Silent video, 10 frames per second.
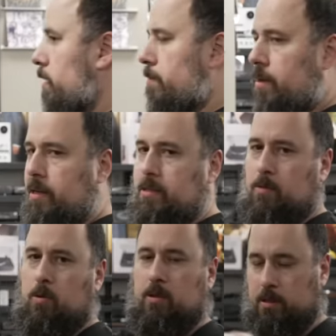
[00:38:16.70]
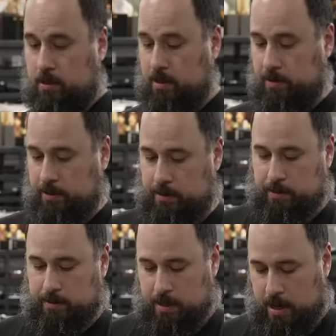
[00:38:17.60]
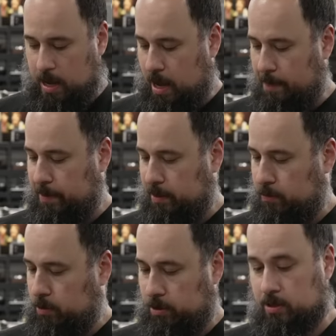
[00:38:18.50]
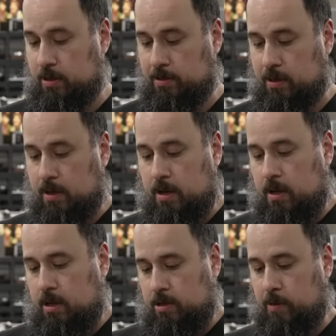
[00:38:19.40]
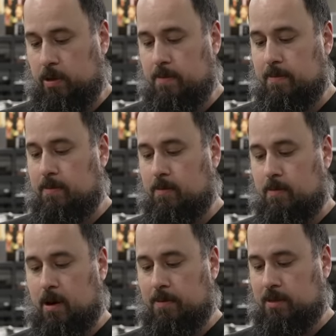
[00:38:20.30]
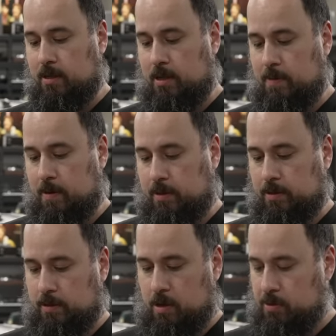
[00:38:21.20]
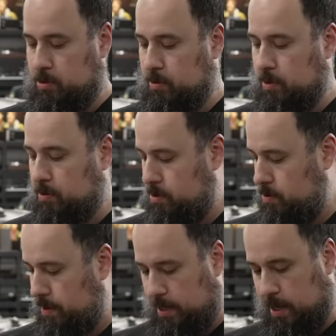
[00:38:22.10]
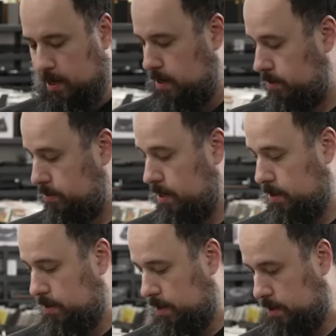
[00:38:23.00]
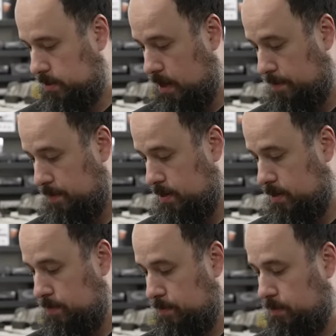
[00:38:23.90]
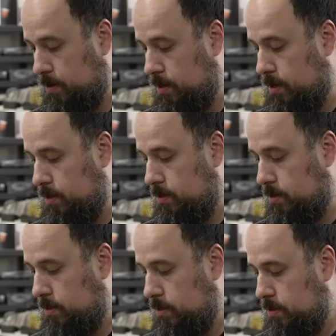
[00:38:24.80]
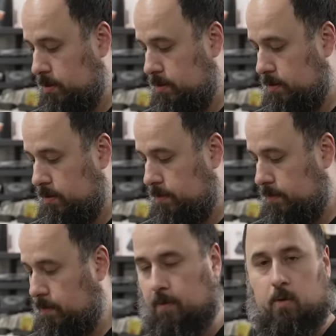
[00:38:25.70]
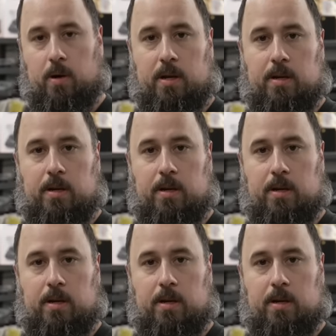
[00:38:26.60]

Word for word: same day as the Rolling Stones, so I picked the Rolling Stones. Smokey Robinson and the Miracles, Going to a Go-Go, again, another title that has not been in print for 40